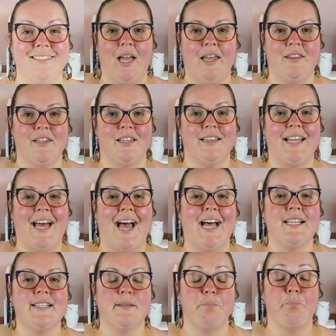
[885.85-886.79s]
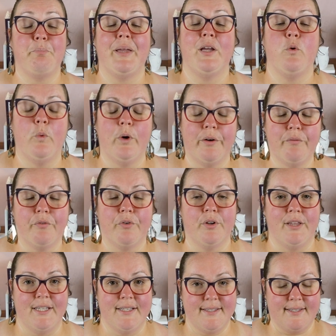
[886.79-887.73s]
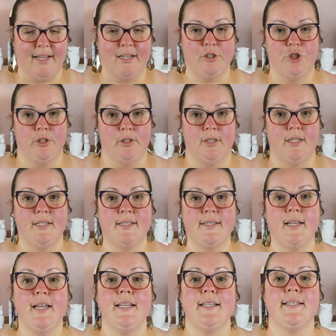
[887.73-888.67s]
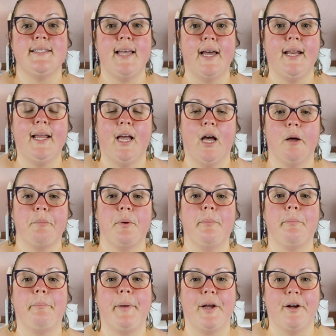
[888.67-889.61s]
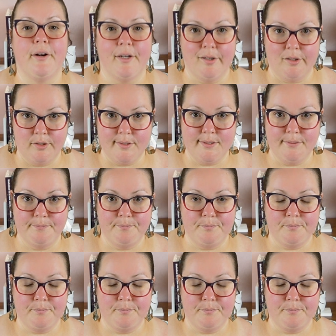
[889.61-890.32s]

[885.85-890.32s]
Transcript: And the last big one for this section is setting up barriers.